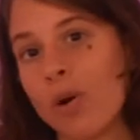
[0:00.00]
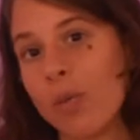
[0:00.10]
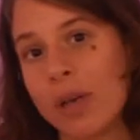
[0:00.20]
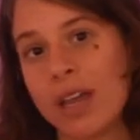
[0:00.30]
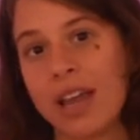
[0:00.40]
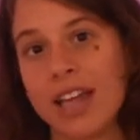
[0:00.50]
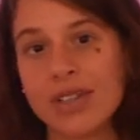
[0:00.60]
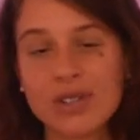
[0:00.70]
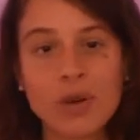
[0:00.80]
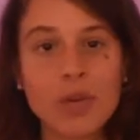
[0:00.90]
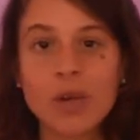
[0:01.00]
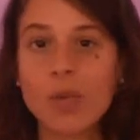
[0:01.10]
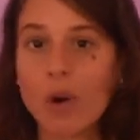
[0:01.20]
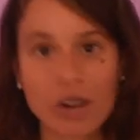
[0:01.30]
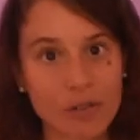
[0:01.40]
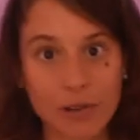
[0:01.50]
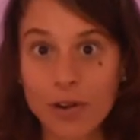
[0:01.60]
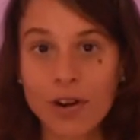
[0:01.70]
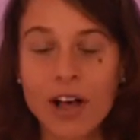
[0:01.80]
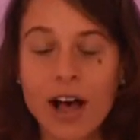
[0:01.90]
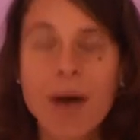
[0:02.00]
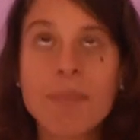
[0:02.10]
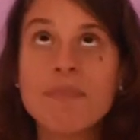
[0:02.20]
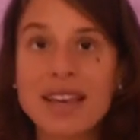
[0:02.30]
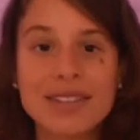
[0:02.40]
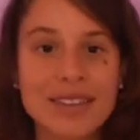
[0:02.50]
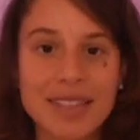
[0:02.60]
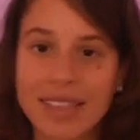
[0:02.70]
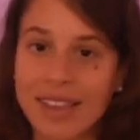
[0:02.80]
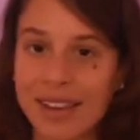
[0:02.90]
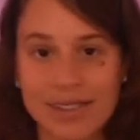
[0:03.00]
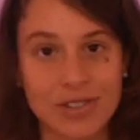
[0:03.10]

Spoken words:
open and so many wonderful, amazing things